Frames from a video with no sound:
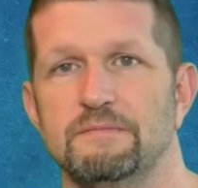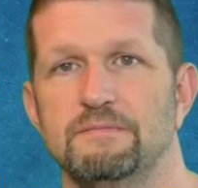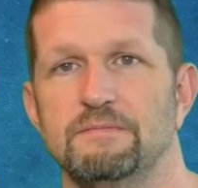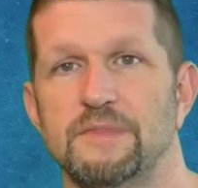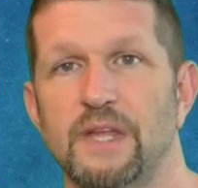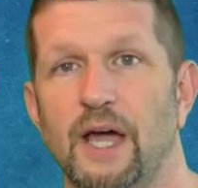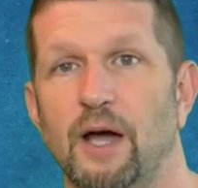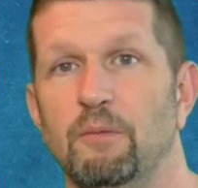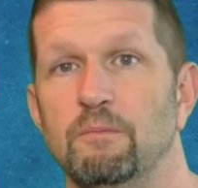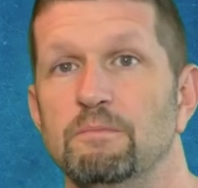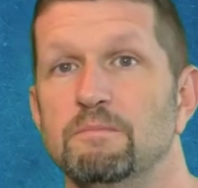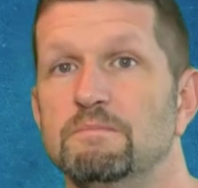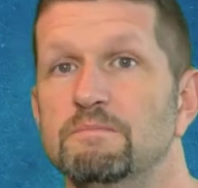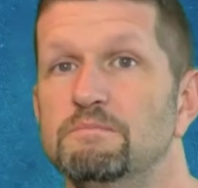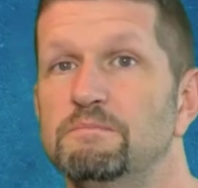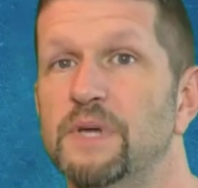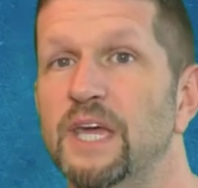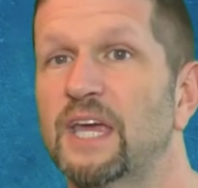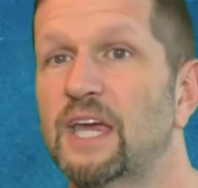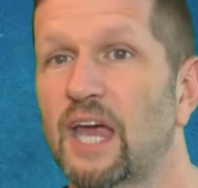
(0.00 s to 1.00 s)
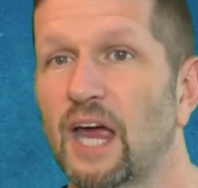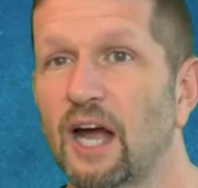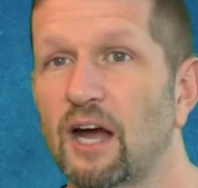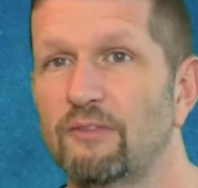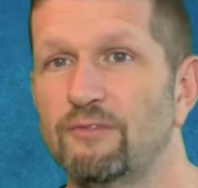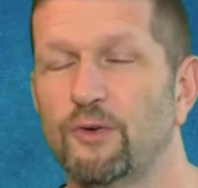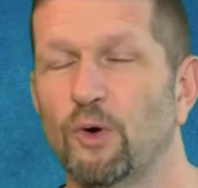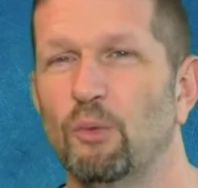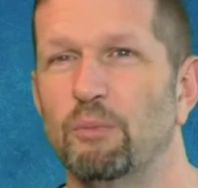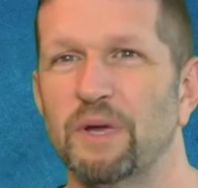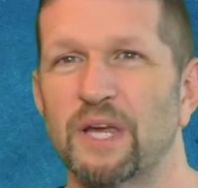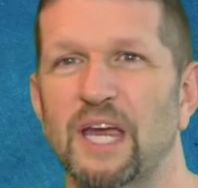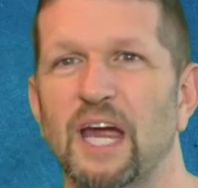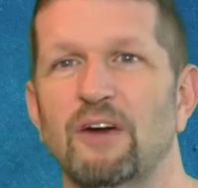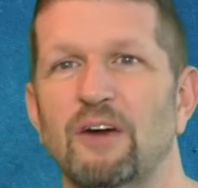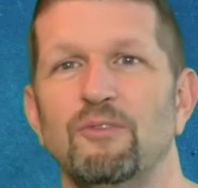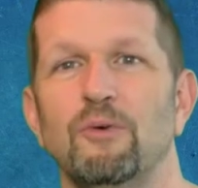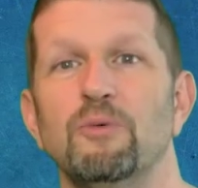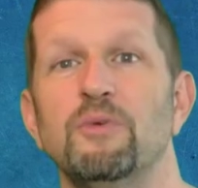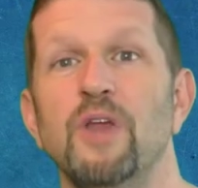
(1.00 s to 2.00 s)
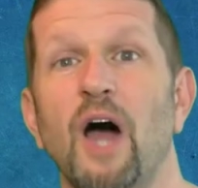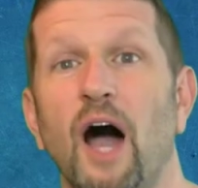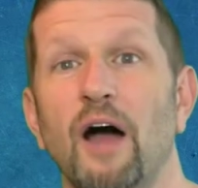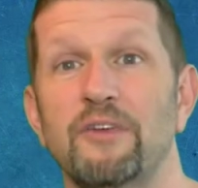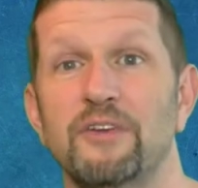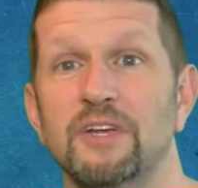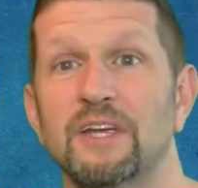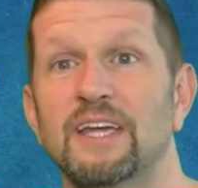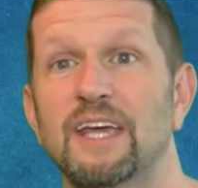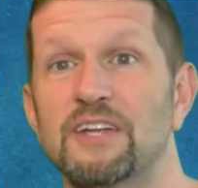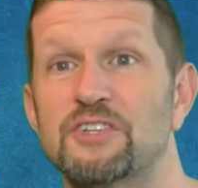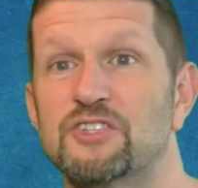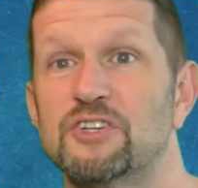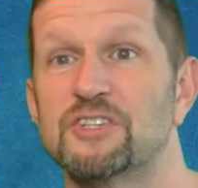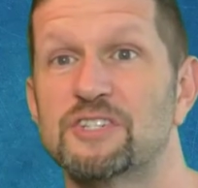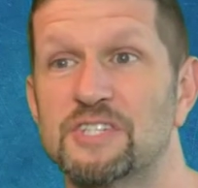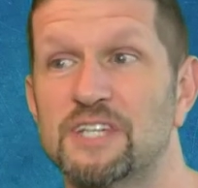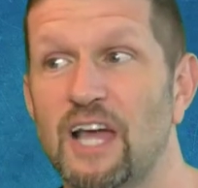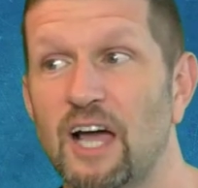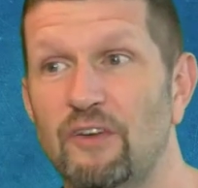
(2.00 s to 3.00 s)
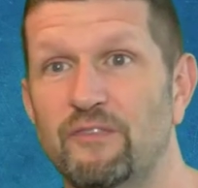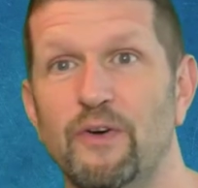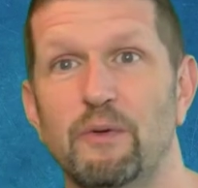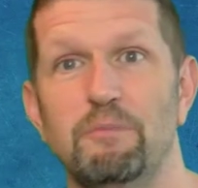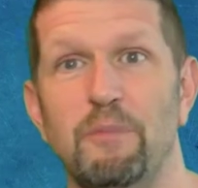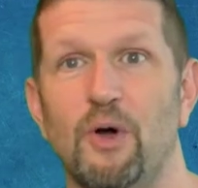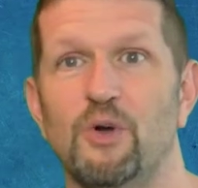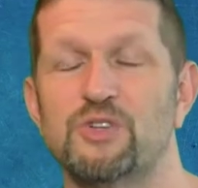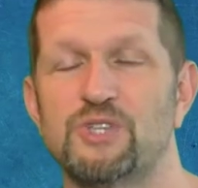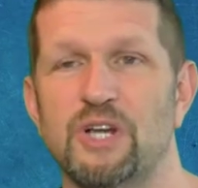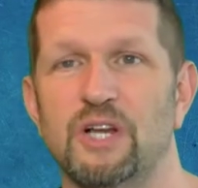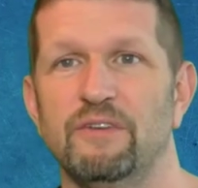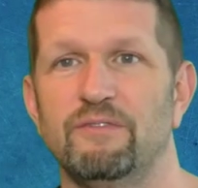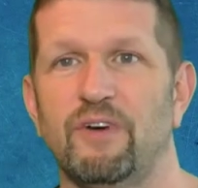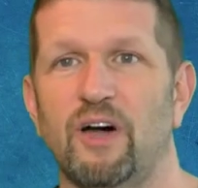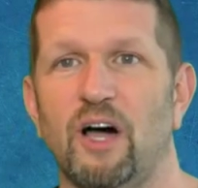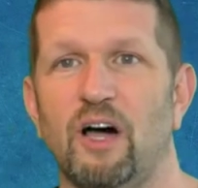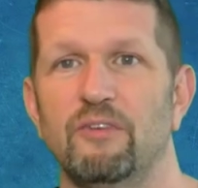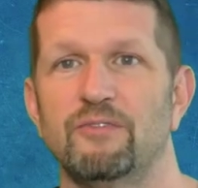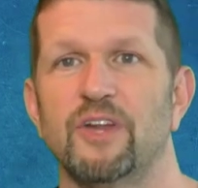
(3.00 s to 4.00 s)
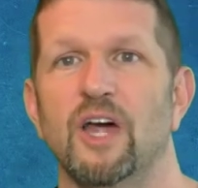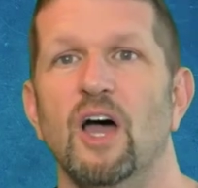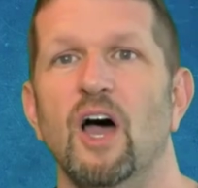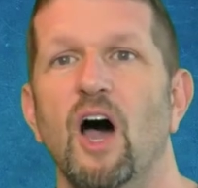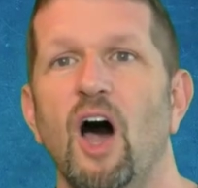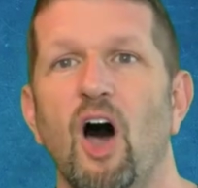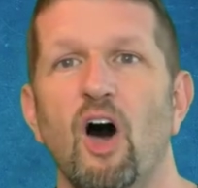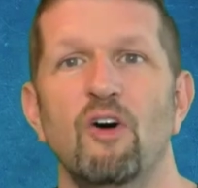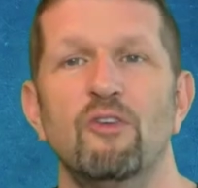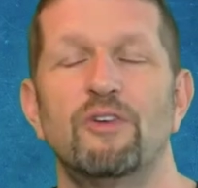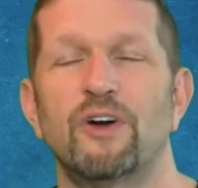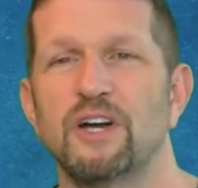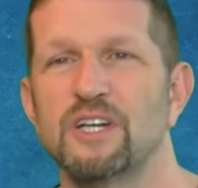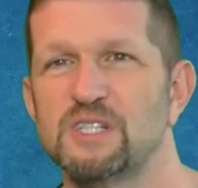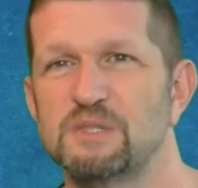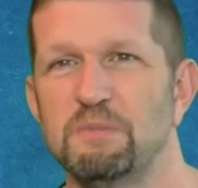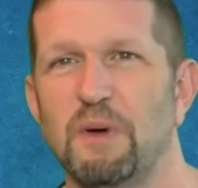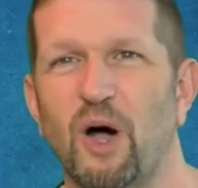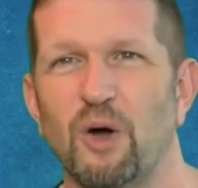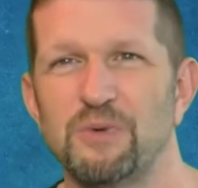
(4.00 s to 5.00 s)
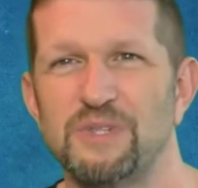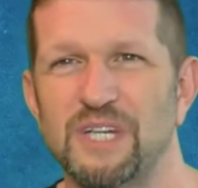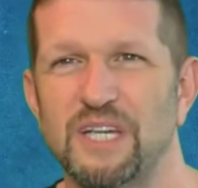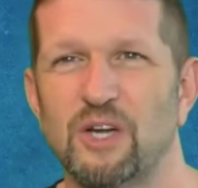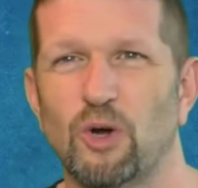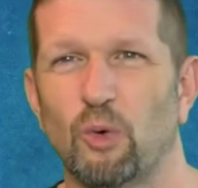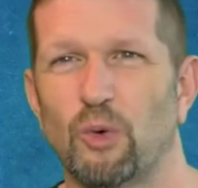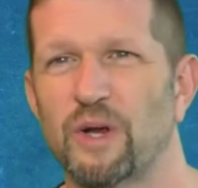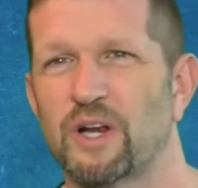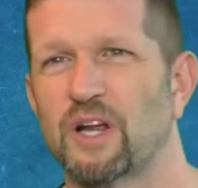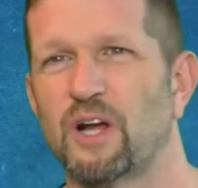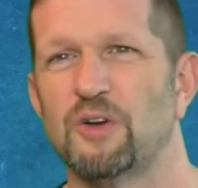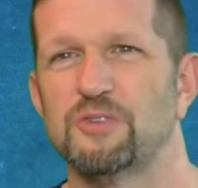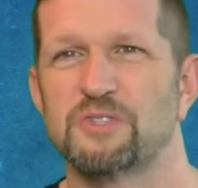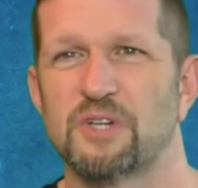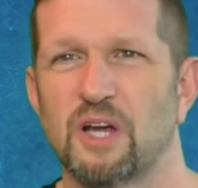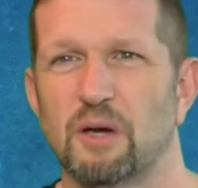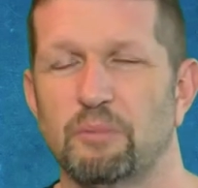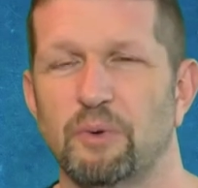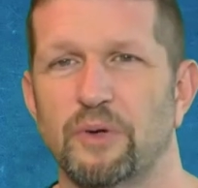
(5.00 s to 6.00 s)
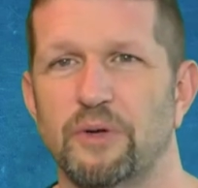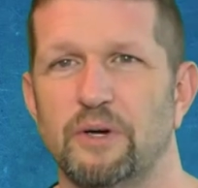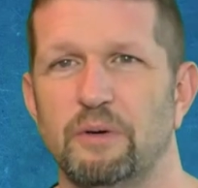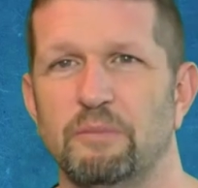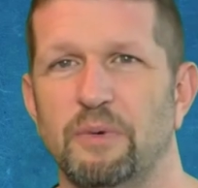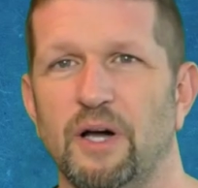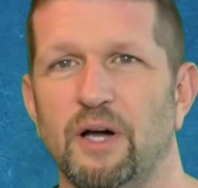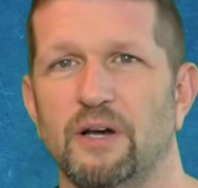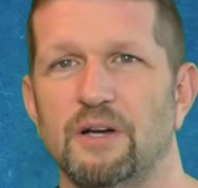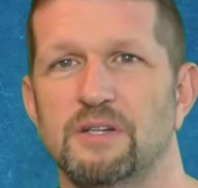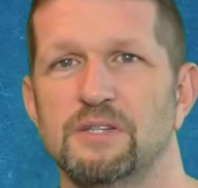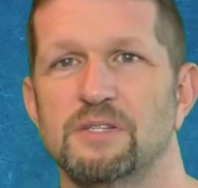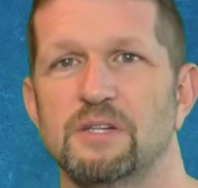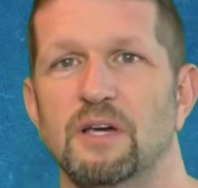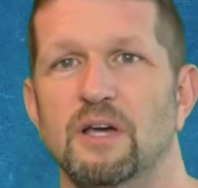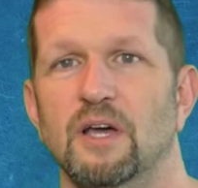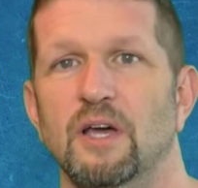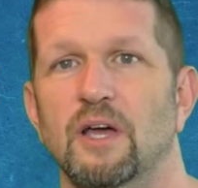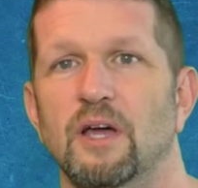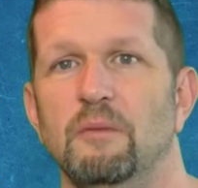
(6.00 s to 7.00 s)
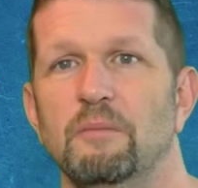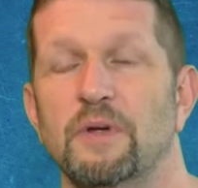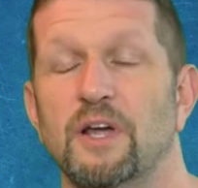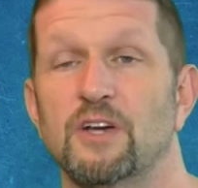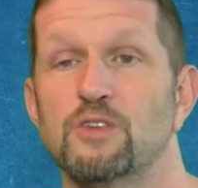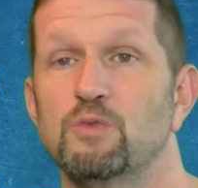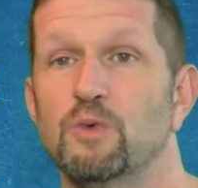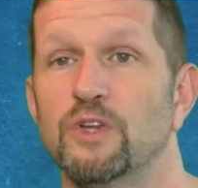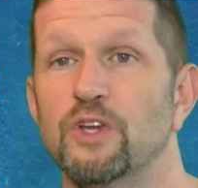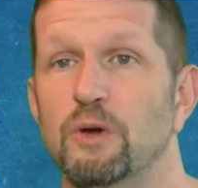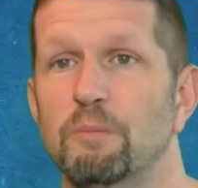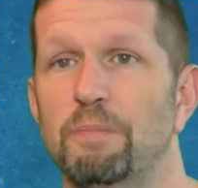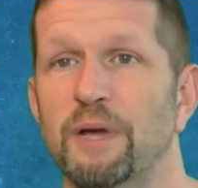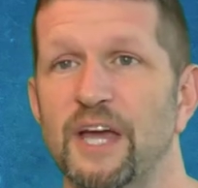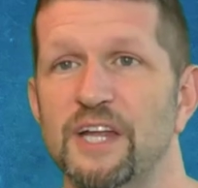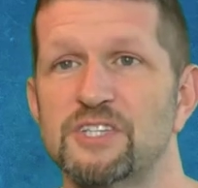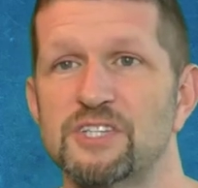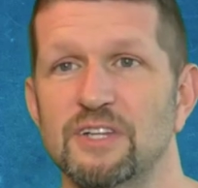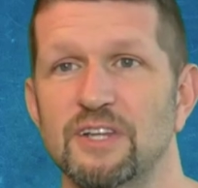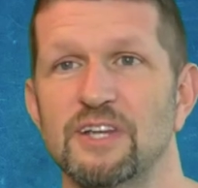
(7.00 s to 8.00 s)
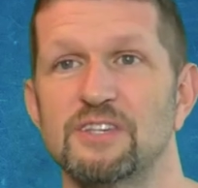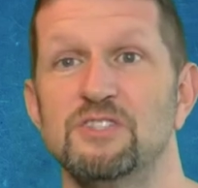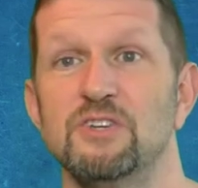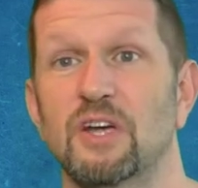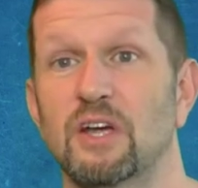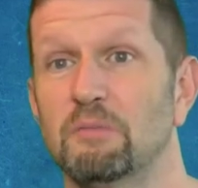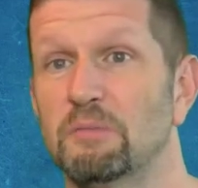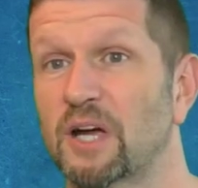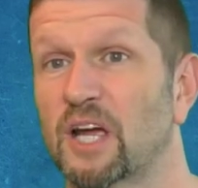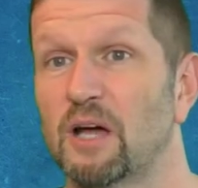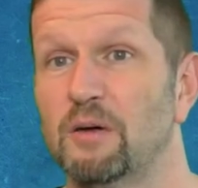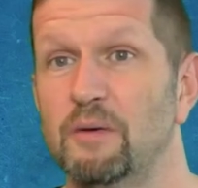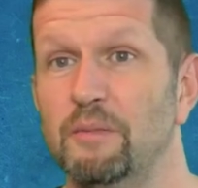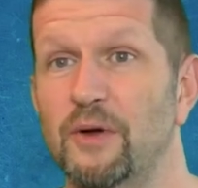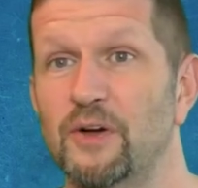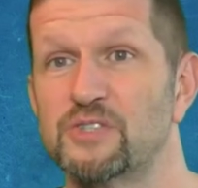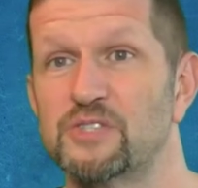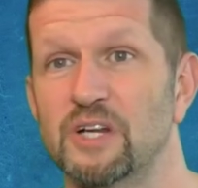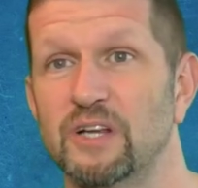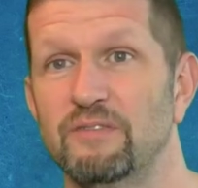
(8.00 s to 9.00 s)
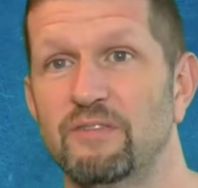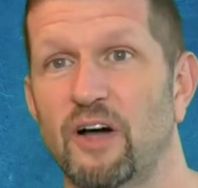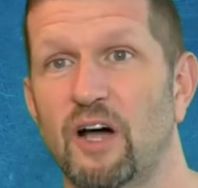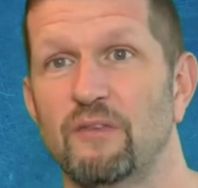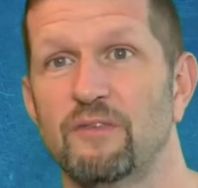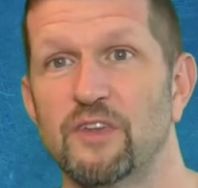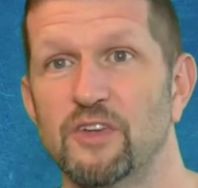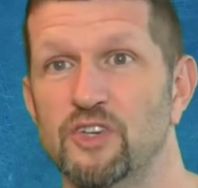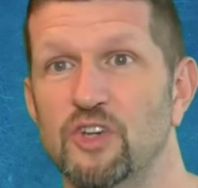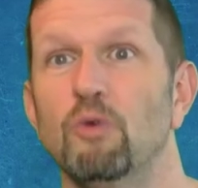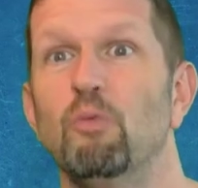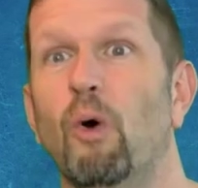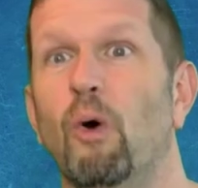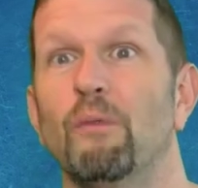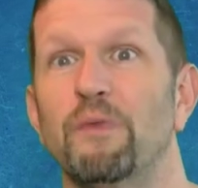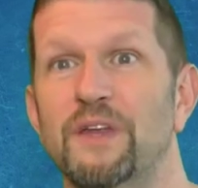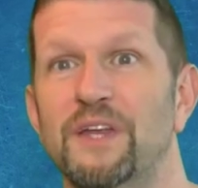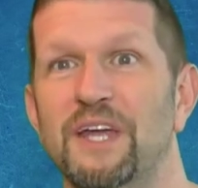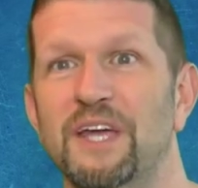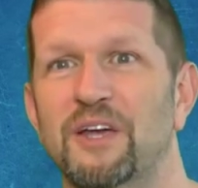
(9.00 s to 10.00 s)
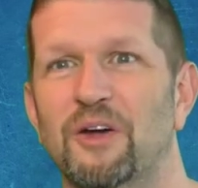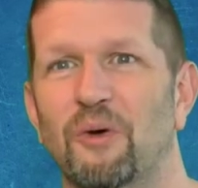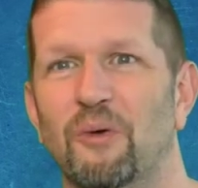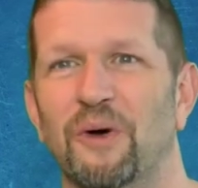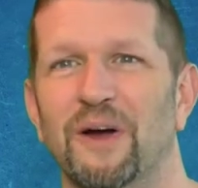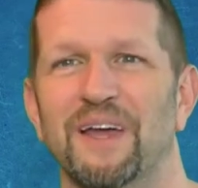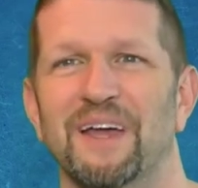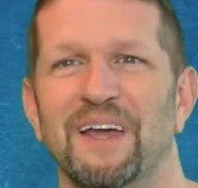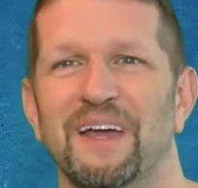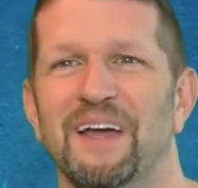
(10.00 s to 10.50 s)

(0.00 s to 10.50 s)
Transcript: Now, be careful not to get yourself emotionally involved over a small decoy that costs a couple $100. Because when you're pitching this, you can become emotionally involved and you want the decoy.